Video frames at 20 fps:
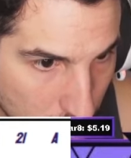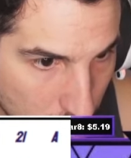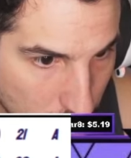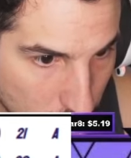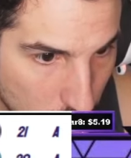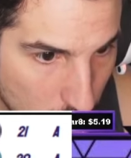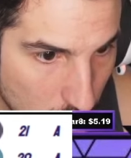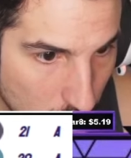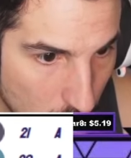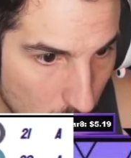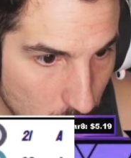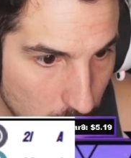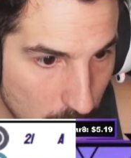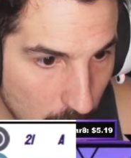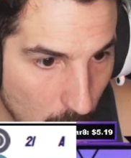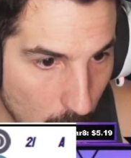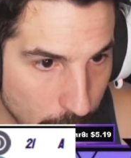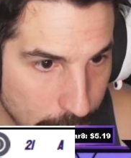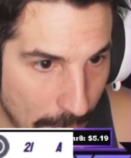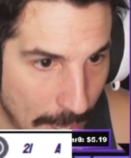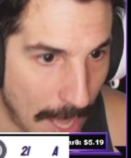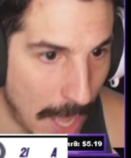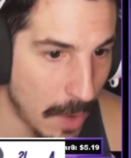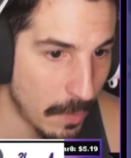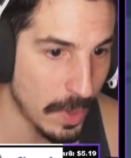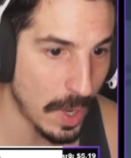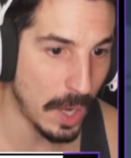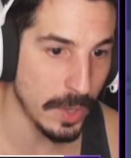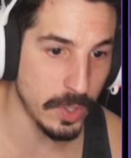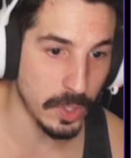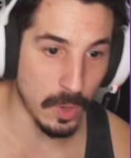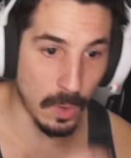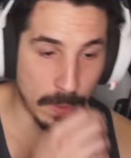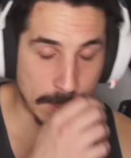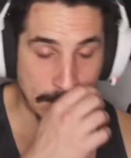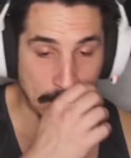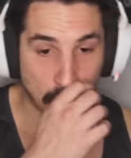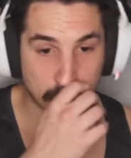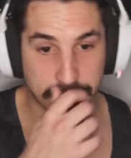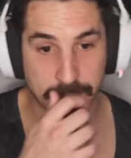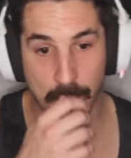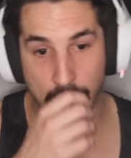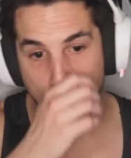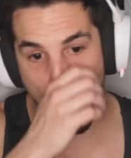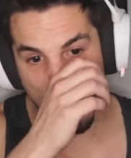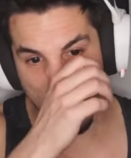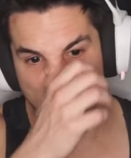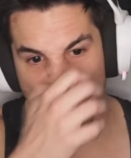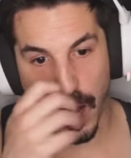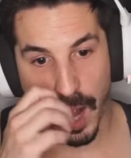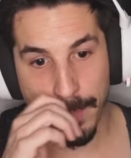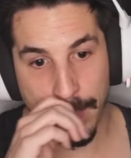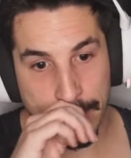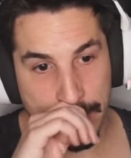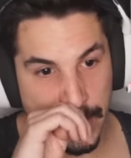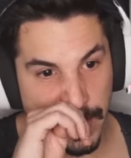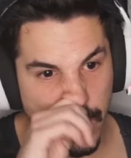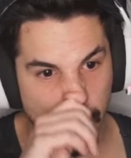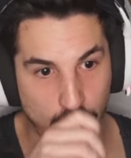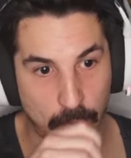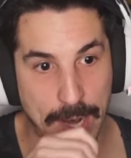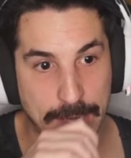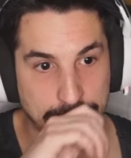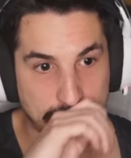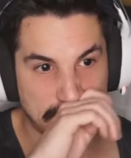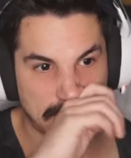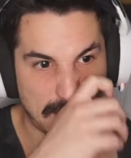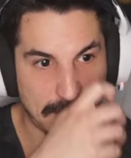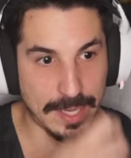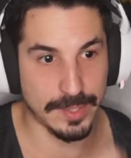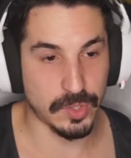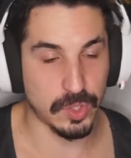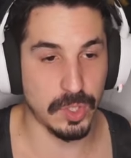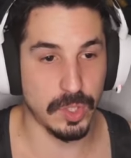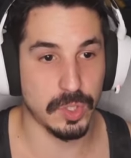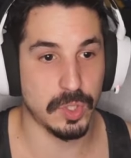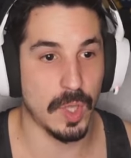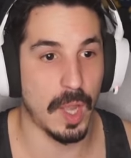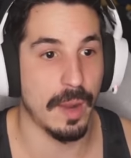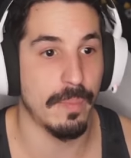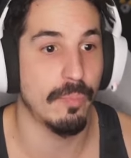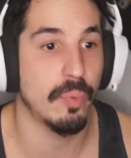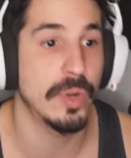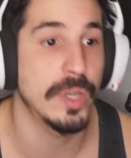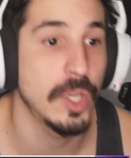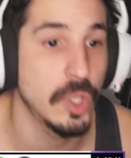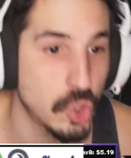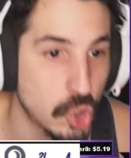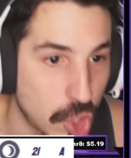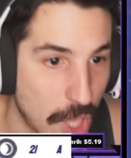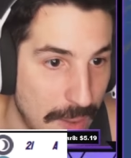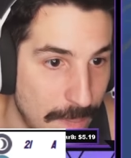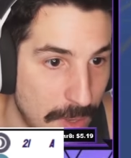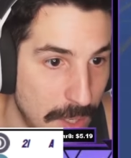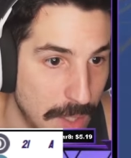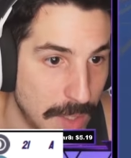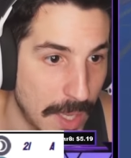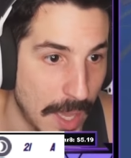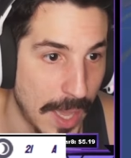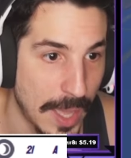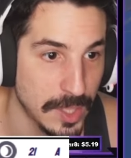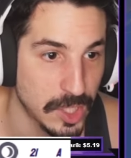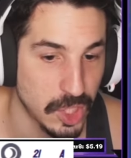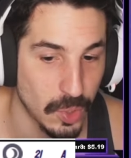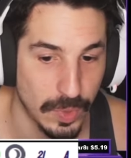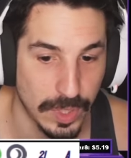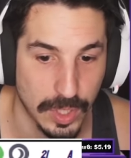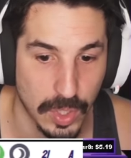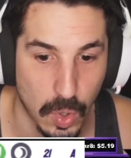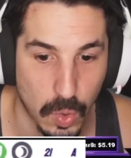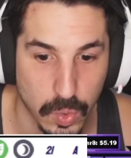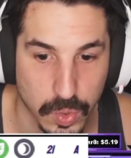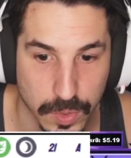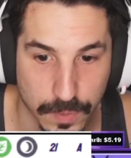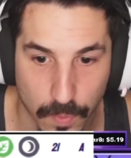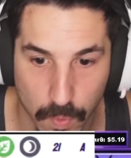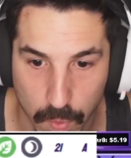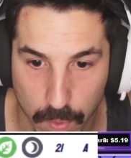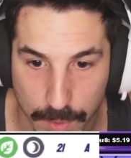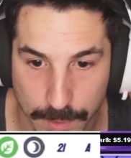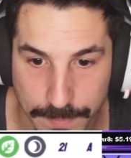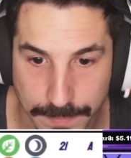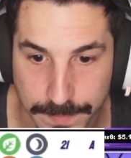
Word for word: So you you go into Harry, uh, you go he goes to the Hariyama, he terrestrializes. I bring in Shaymin again, see what he goes for.